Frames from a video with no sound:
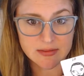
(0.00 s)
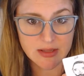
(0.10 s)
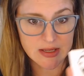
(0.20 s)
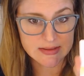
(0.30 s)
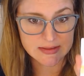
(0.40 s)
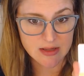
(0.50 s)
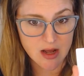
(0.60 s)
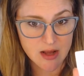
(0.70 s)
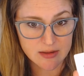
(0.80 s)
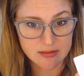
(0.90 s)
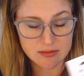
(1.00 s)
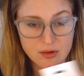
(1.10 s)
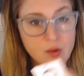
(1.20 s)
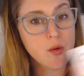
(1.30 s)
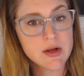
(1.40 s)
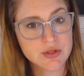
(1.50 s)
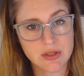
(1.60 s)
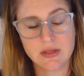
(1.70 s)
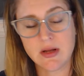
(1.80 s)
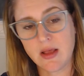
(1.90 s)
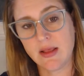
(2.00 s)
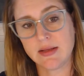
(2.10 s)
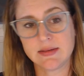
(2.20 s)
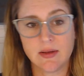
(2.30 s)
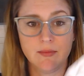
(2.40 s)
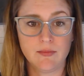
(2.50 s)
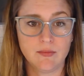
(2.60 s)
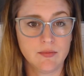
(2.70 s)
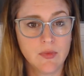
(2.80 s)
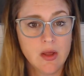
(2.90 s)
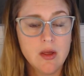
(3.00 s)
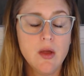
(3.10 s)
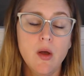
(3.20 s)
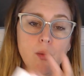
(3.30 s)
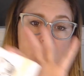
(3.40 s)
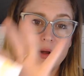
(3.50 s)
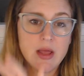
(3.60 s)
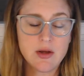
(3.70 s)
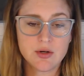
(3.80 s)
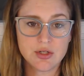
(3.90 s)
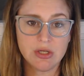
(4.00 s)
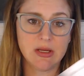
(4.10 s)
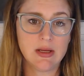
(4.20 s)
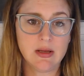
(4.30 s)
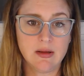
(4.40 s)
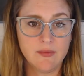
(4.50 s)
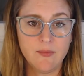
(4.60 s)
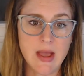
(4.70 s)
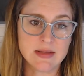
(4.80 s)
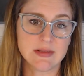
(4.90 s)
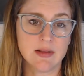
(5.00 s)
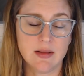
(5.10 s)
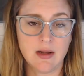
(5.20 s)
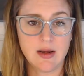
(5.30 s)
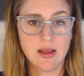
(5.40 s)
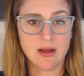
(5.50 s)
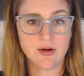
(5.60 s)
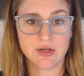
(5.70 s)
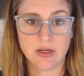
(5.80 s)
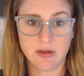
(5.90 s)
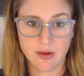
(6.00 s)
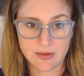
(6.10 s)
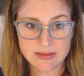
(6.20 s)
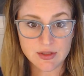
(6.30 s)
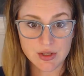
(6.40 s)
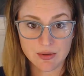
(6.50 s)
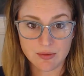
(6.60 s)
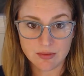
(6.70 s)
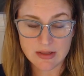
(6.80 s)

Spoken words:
It's not, no question, not like some weird energy of masculinity energy. No, it's a dude.